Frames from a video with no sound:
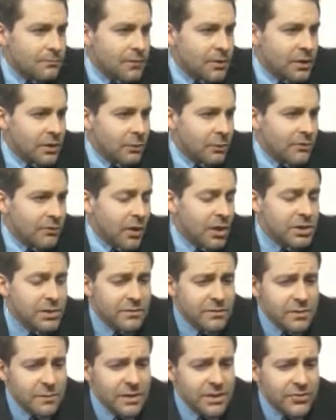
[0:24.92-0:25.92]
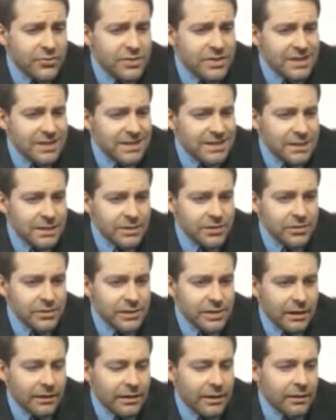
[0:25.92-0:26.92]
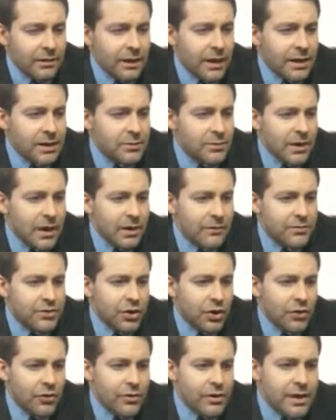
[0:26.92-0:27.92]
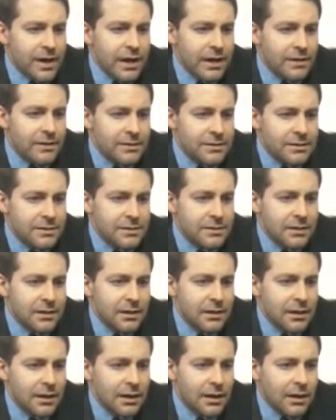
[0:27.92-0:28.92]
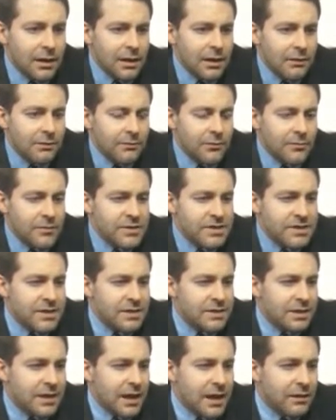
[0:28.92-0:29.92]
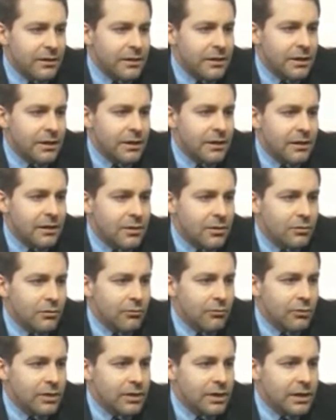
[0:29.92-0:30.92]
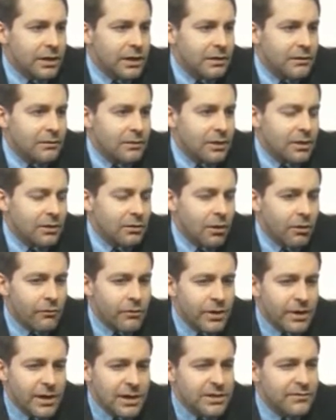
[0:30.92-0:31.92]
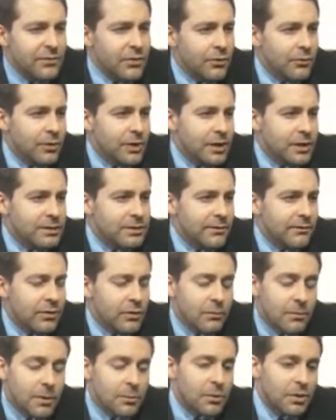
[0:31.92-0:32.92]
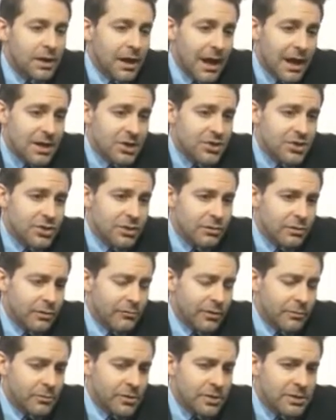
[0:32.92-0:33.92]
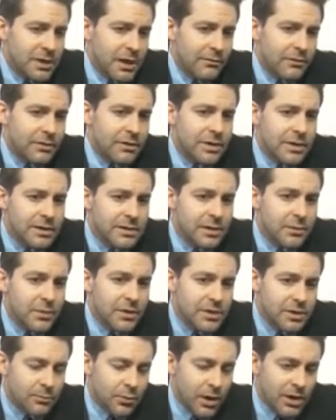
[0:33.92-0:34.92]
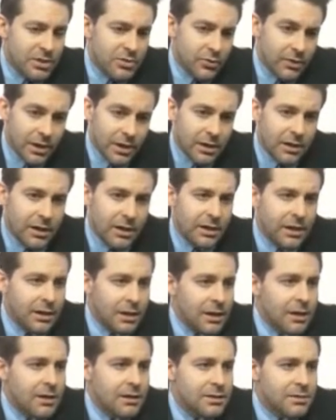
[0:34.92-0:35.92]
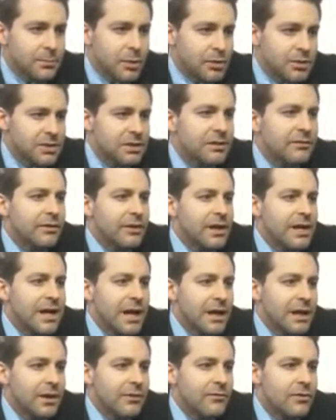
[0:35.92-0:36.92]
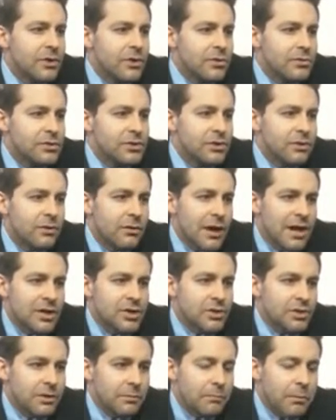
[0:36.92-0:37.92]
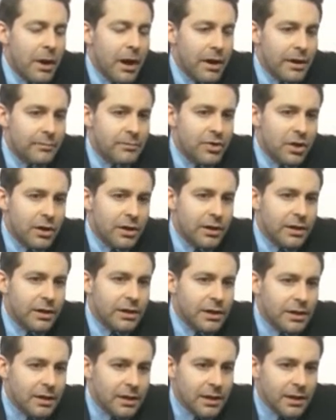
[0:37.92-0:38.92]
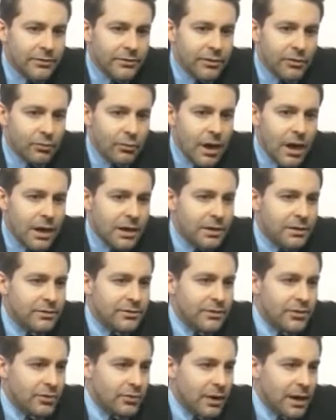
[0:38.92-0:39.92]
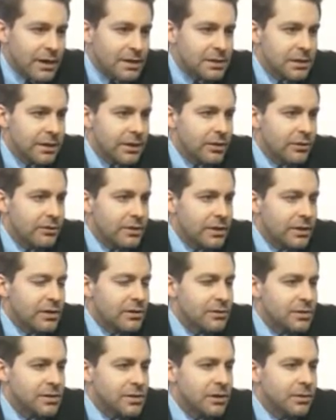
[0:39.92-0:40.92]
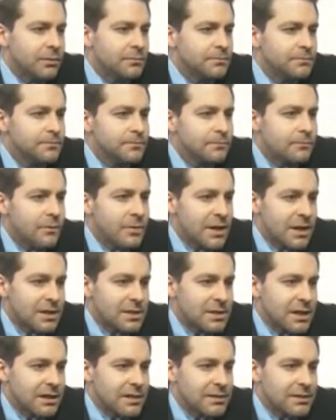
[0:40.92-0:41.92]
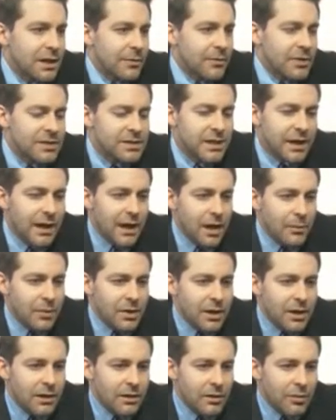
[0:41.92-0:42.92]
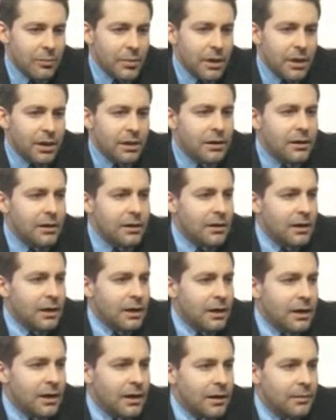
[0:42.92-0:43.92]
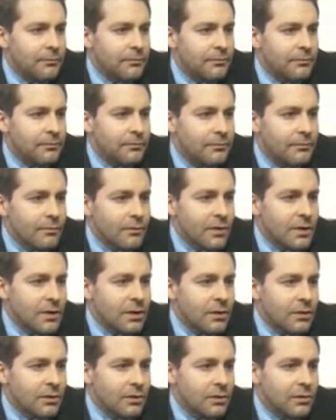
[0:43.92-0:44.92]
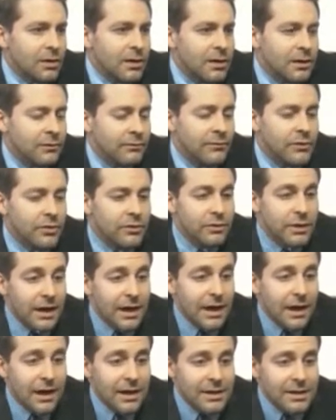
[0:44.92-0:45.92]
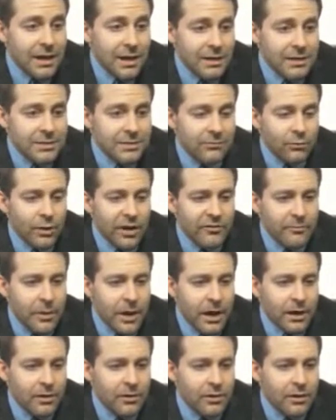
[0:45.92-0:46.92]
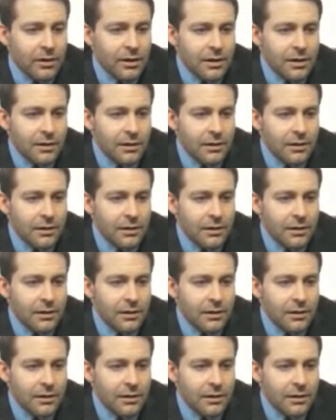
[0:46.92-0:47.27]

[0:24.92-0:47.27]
We've also some interesting seasonals down here as we have turn dates from the seasonality really, over the next few weeks. If you remember last year, November 7th, ECB surprise rate cut, supposedly very negative news. Euro actually bottomed on it and then rocketed to new highs later in the year. So not saying the same thing's going to happen here, but, viewed in the context of wave pattern,